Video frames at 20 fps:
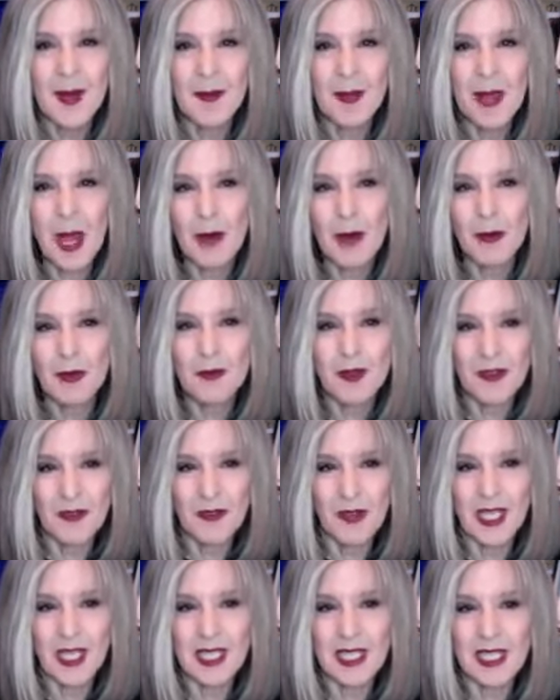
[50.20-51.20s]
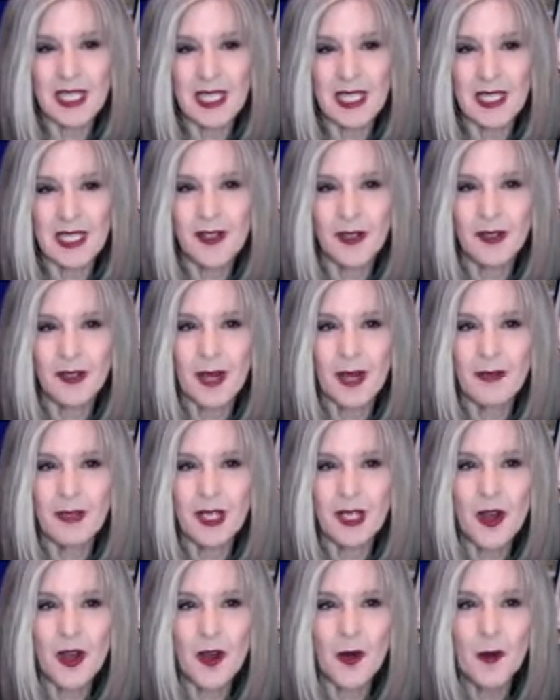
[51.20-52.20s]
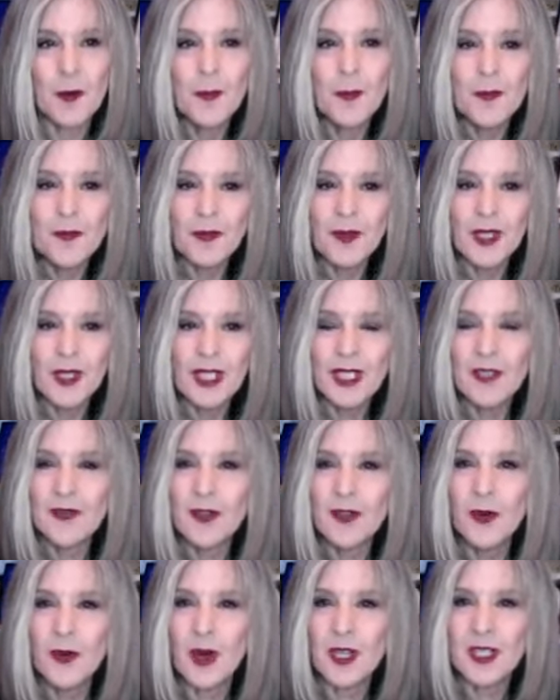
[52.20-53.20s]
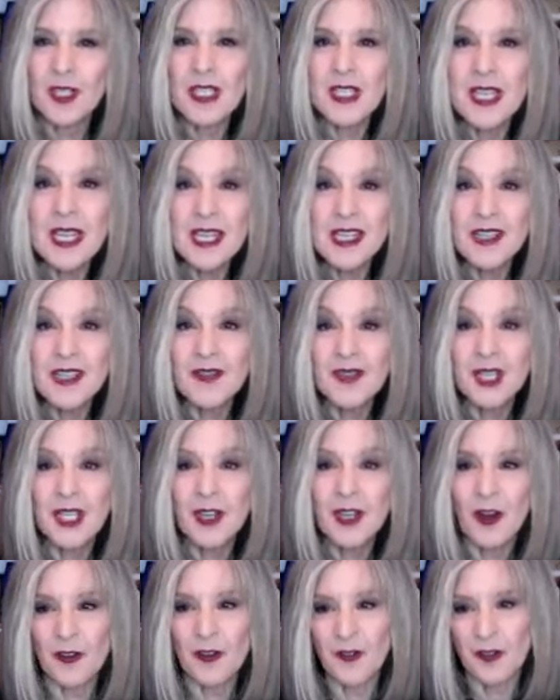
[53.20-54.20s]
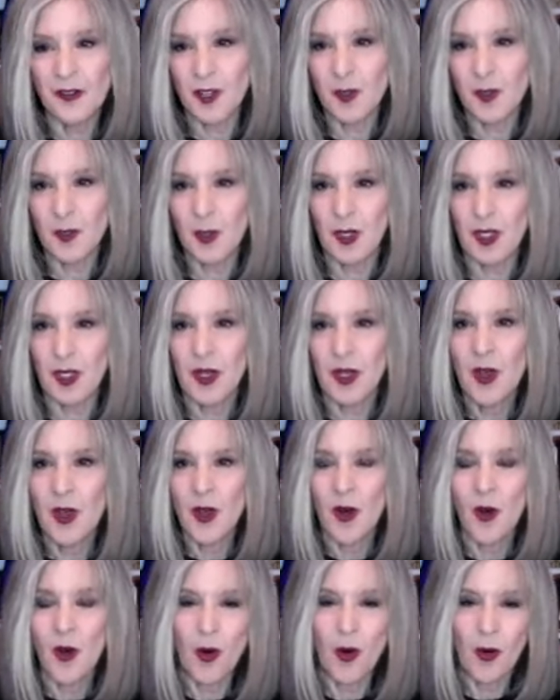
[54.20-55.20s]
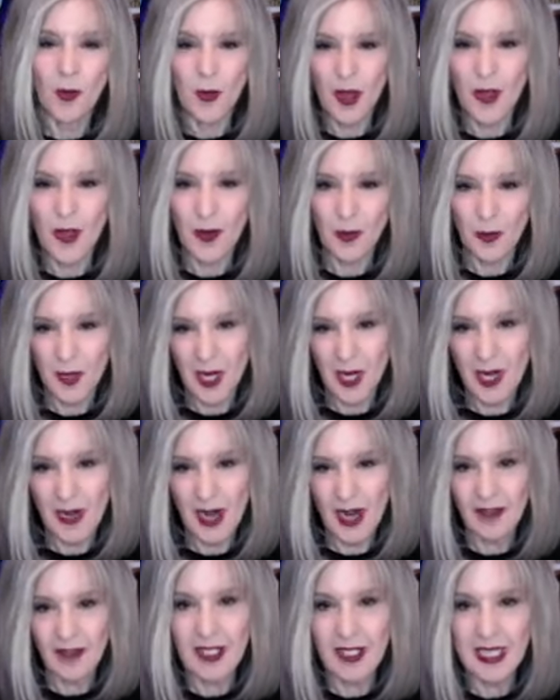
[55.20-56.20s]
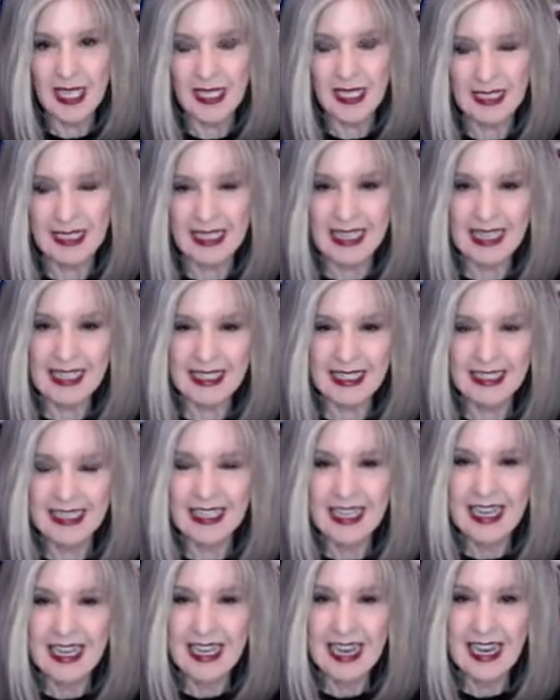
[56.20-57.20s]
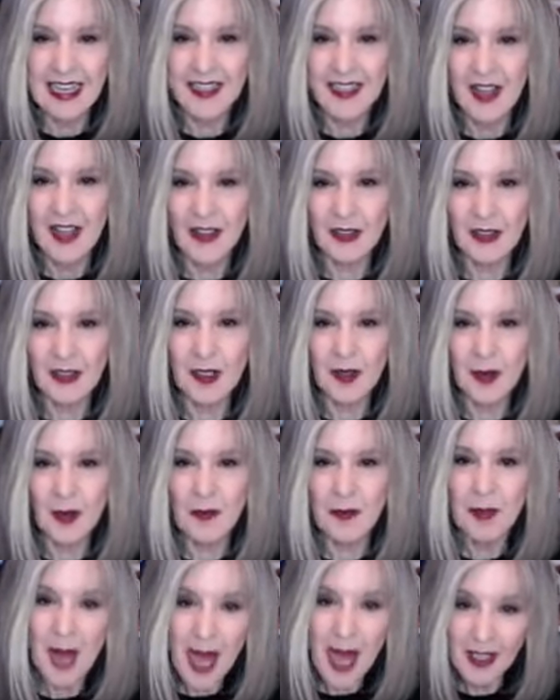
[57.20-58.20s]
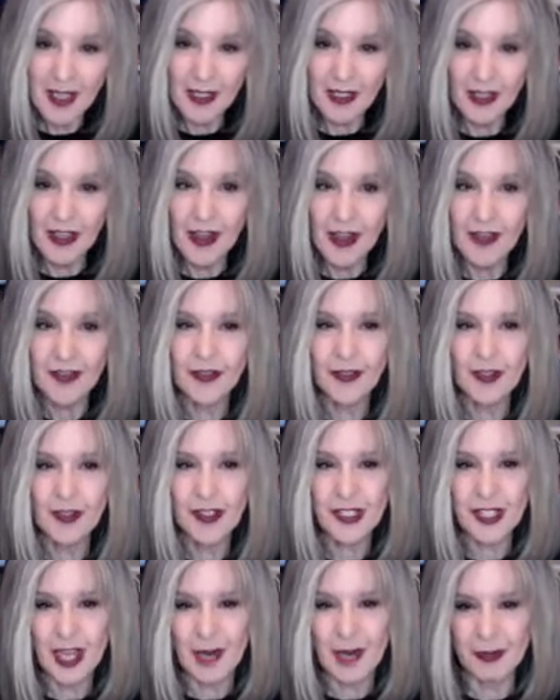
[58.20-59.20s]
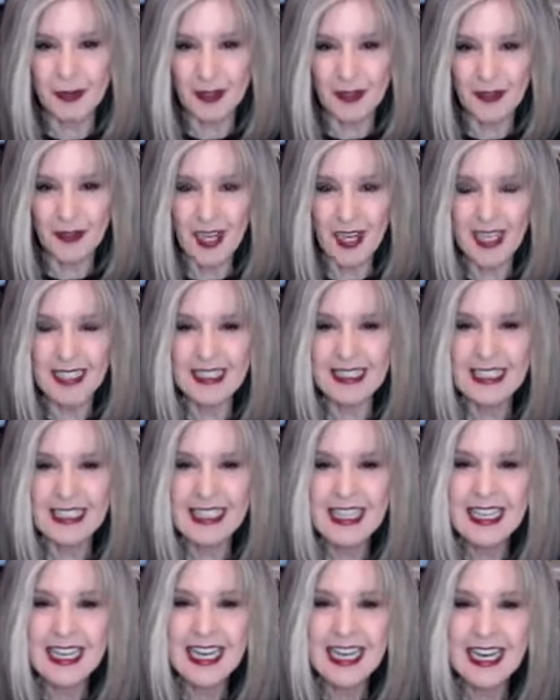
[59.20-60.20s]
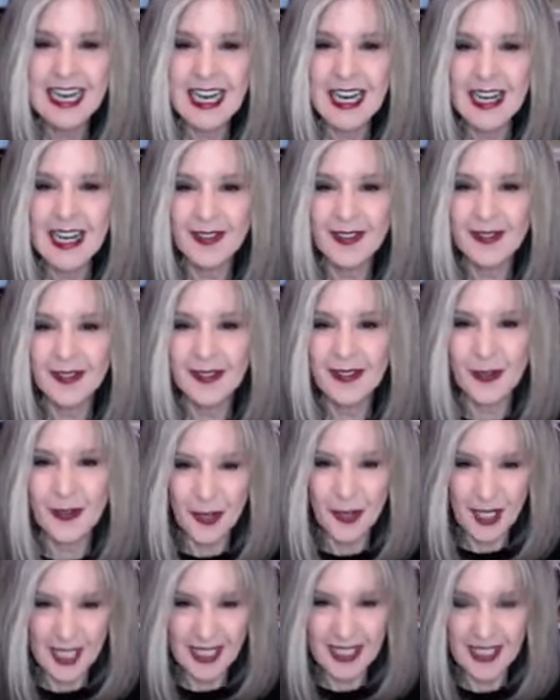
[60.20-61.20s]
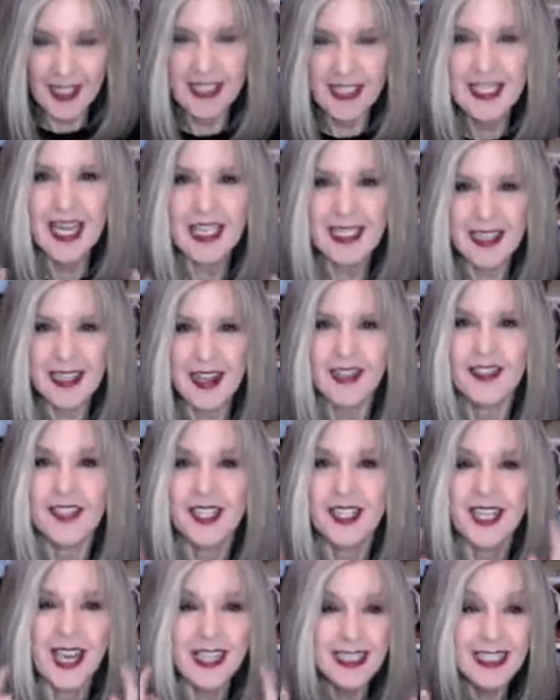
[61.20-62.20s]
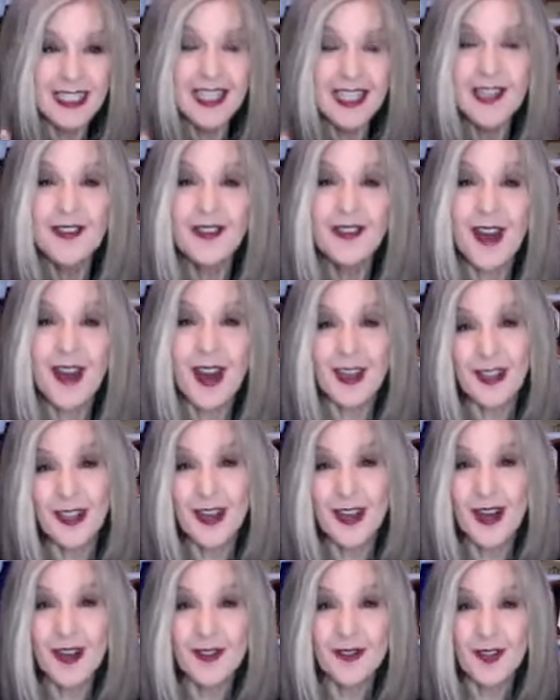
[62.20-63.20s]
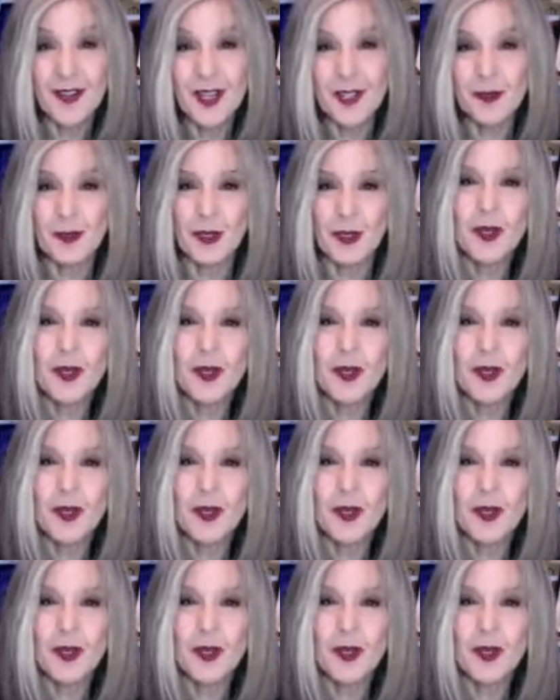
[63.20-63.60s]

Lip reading: That would be fun to see. So let me know if you are seeing me on Facebook or whether we are having yet again another little battle on First Chapter Fun with technology. I see you, Carla, on Facebook.